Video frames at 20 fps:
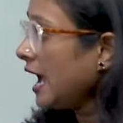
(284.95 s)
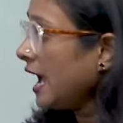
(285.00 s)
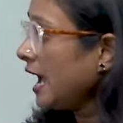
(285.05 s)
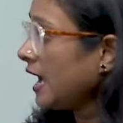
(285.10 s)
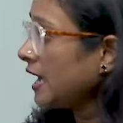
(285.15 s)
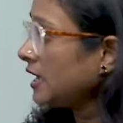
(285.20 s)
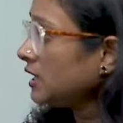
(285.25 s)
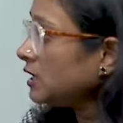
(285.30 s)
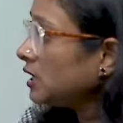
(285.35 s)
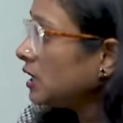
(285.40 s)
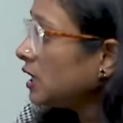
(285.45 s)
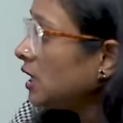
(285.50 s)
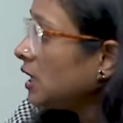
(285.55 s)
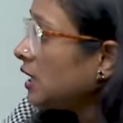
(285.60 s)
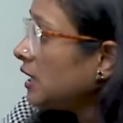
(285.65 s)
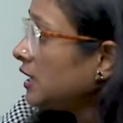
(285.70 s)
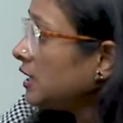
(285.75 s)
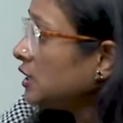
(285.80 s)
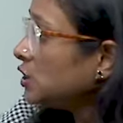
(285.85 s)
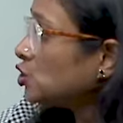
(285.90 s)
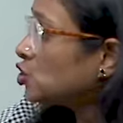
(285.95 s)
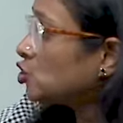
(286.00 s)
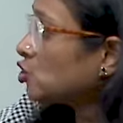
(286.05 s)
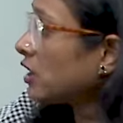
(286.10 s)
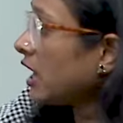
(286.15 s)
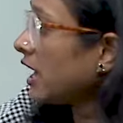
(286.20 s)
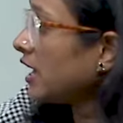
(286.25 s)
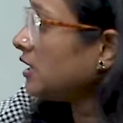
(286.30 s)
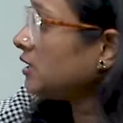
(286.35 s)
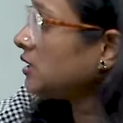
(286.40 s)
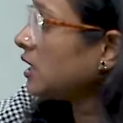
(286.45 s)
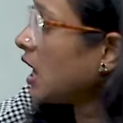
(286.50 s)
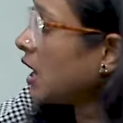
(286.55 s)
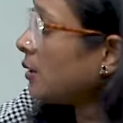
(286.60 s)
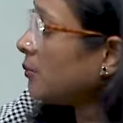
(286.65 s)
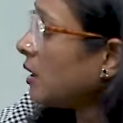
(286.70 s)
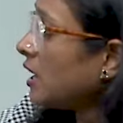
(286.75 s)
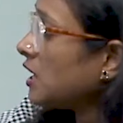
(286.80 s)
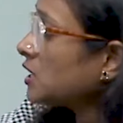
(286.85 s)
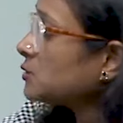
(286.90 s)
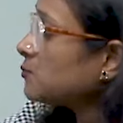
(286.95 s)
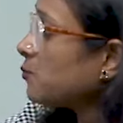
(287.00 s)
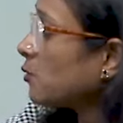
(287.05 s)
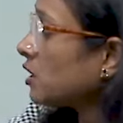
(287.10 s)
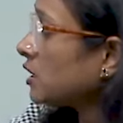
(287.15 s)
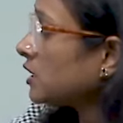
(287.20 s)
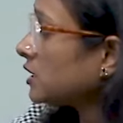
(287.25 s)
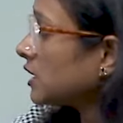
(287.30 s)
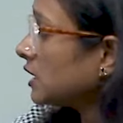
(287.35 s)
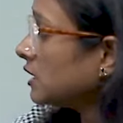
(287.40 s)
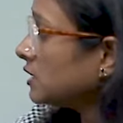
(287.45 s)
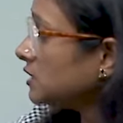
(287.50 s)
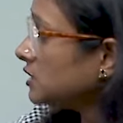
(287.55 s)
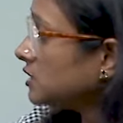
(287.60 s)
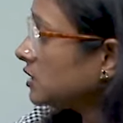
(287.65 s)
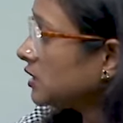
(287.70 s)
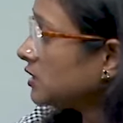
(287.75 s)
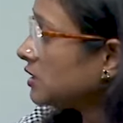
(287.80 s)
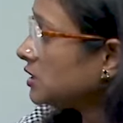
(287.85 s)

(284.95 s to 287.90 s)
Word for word: And in July, Hamas political leader